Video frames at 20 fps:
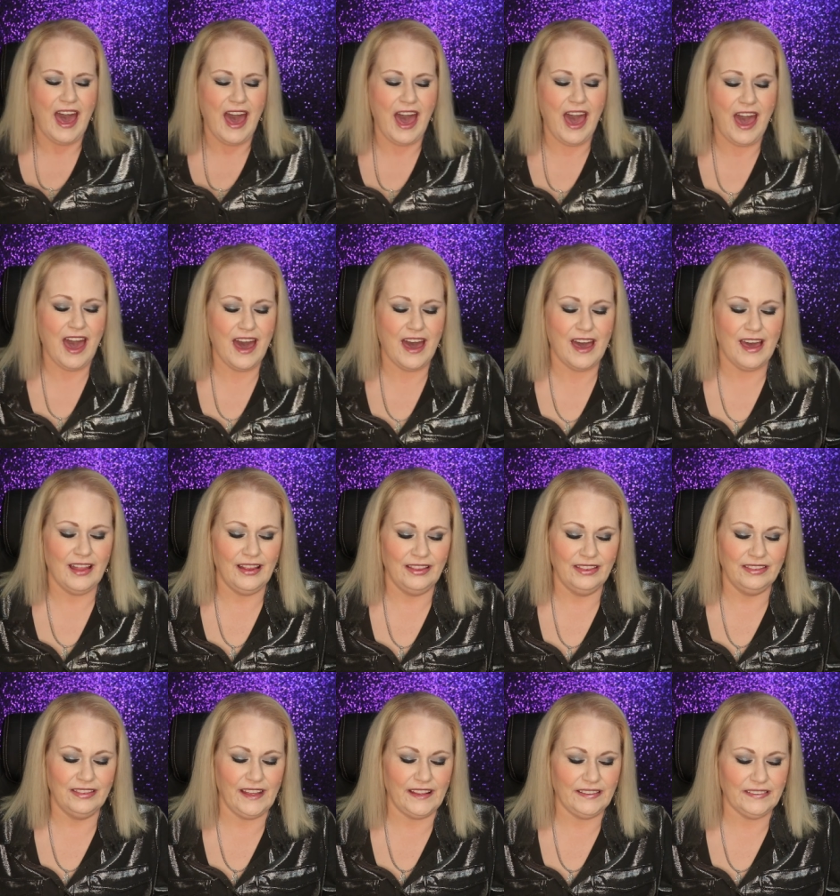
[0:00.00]
Uh,
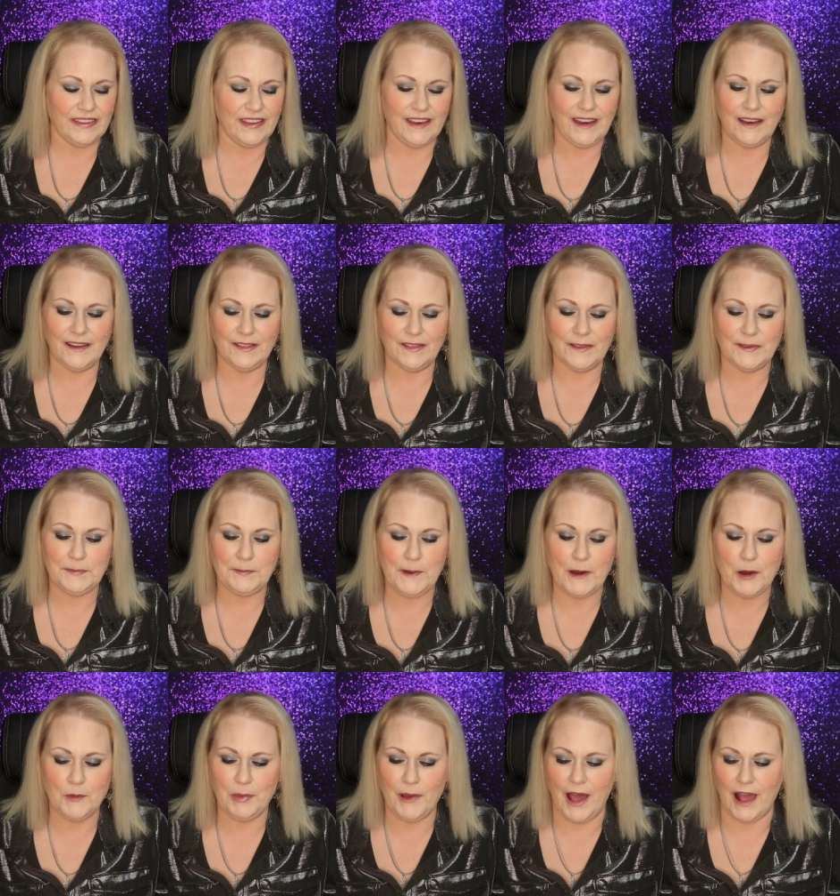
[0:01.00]
let's get into the
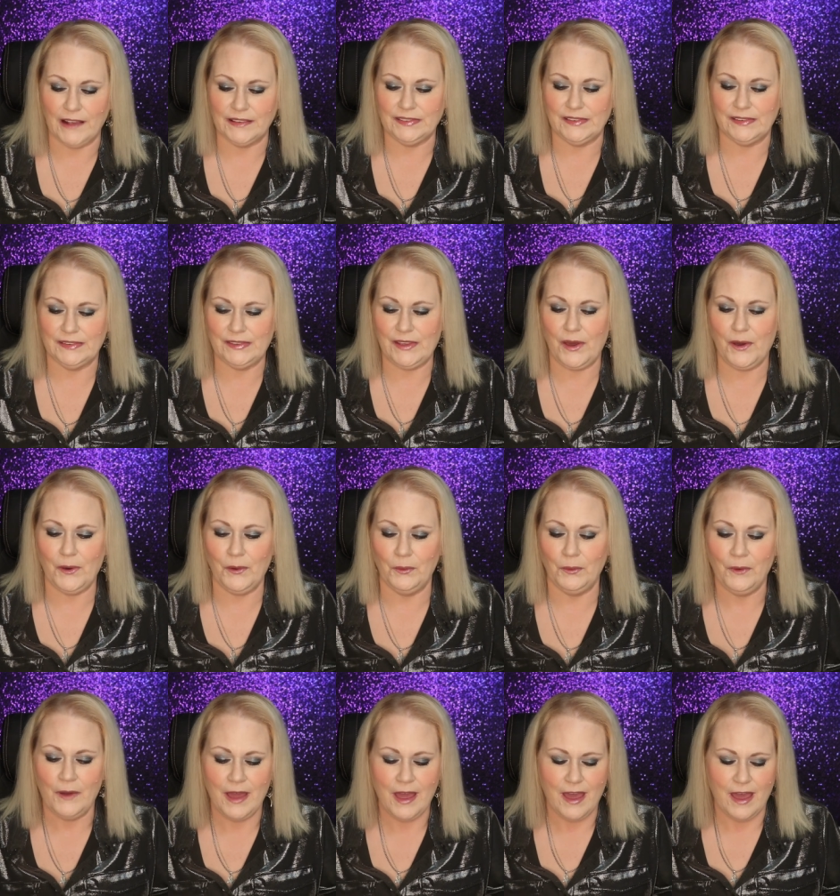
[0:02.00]
spirit box.
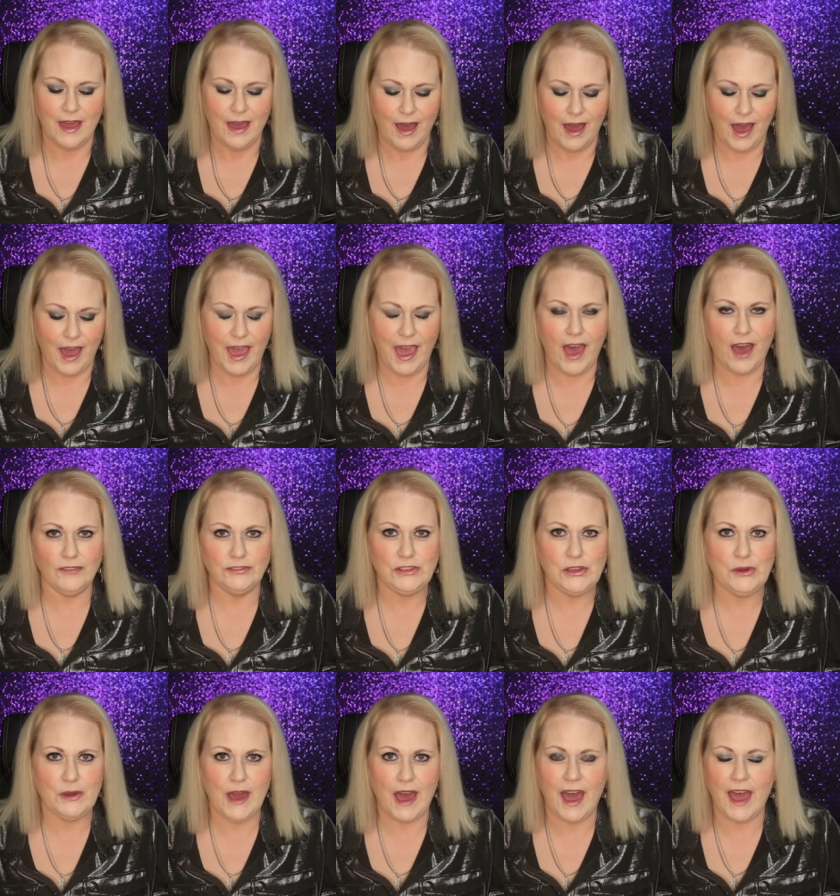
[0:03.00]
So I have
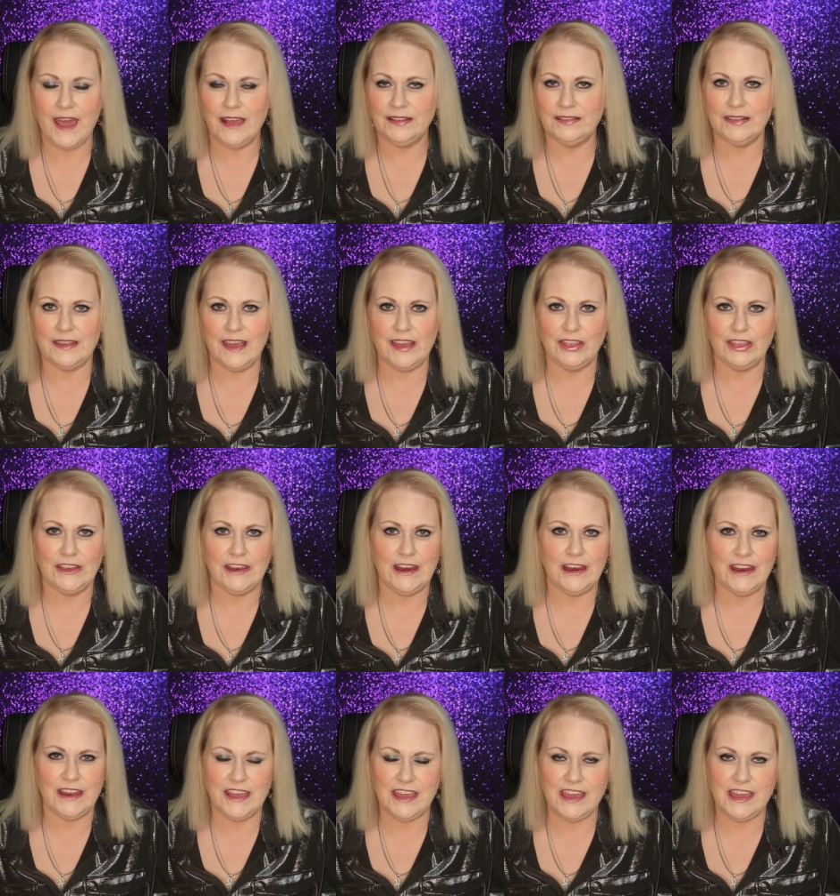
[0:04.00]
two guides, Ethan
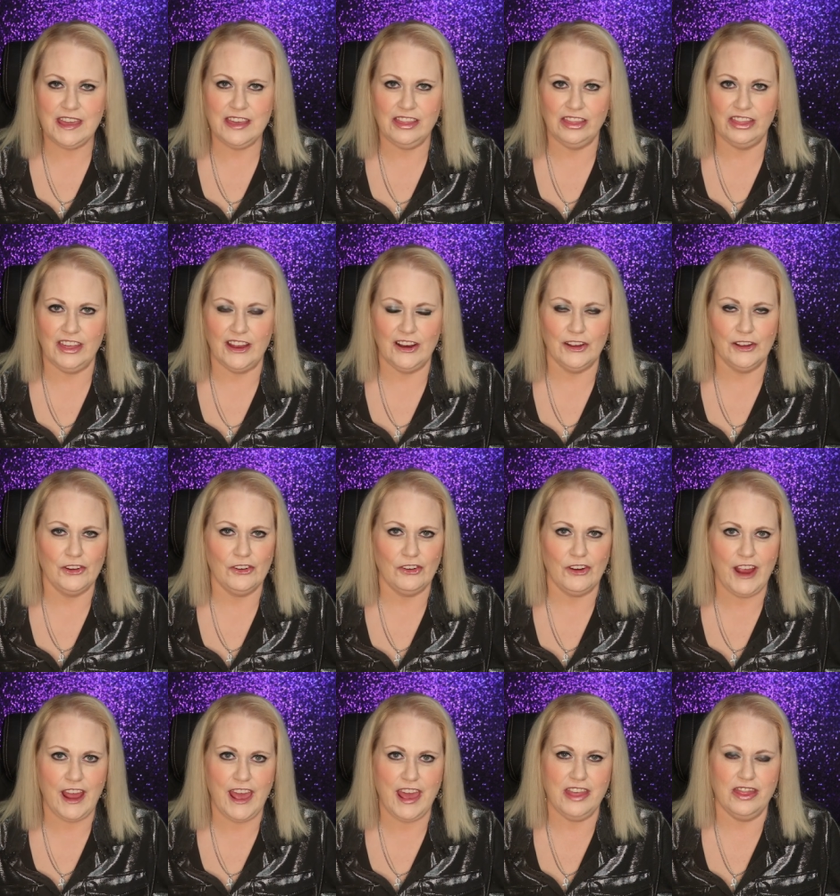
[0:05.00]
and Eve. They're
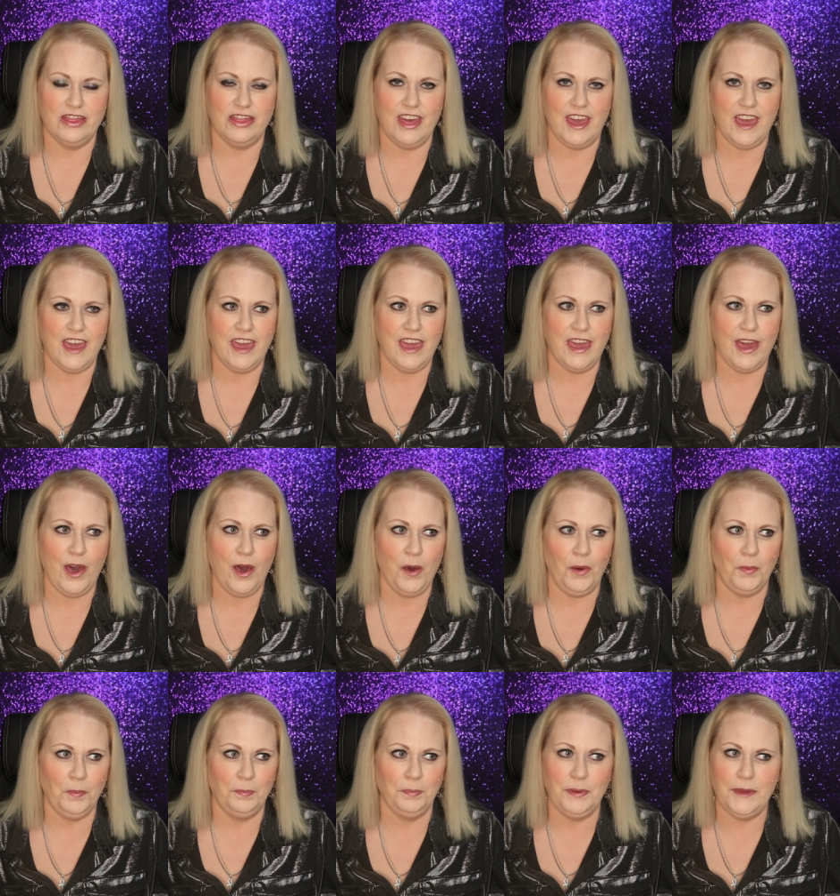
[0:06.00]
great. They
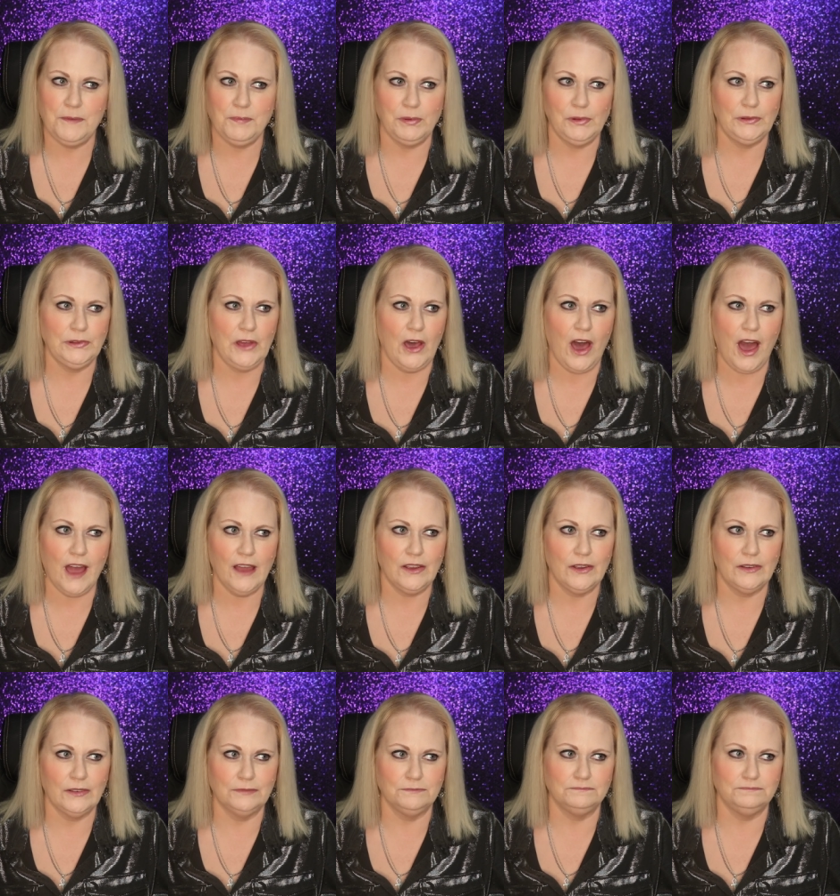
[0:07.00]
help people
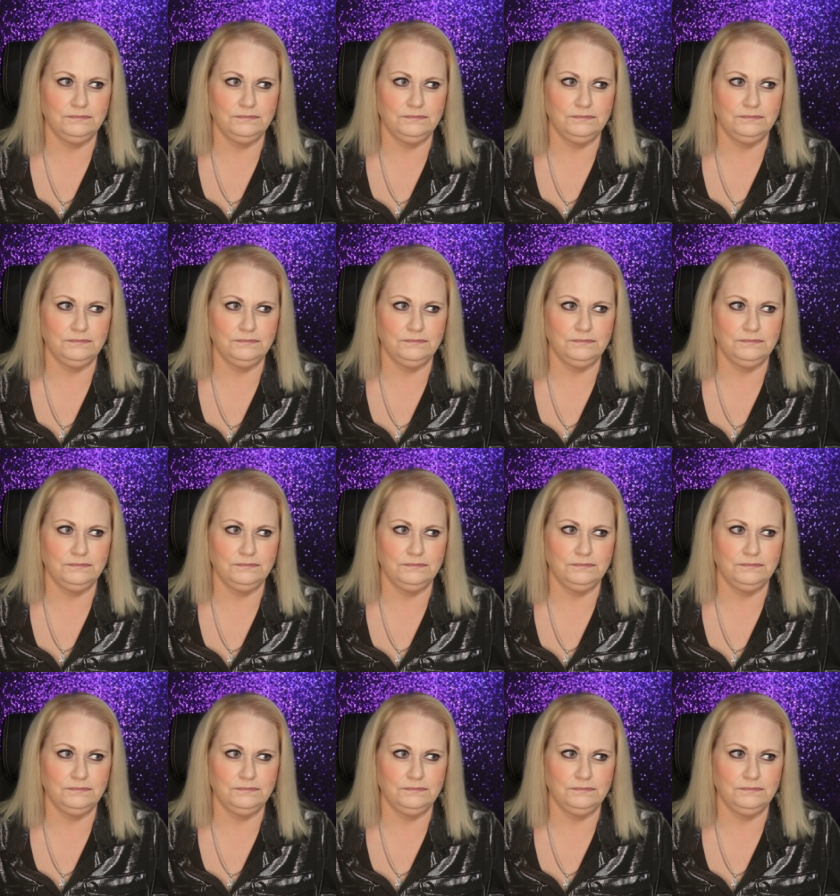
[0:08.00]
talk.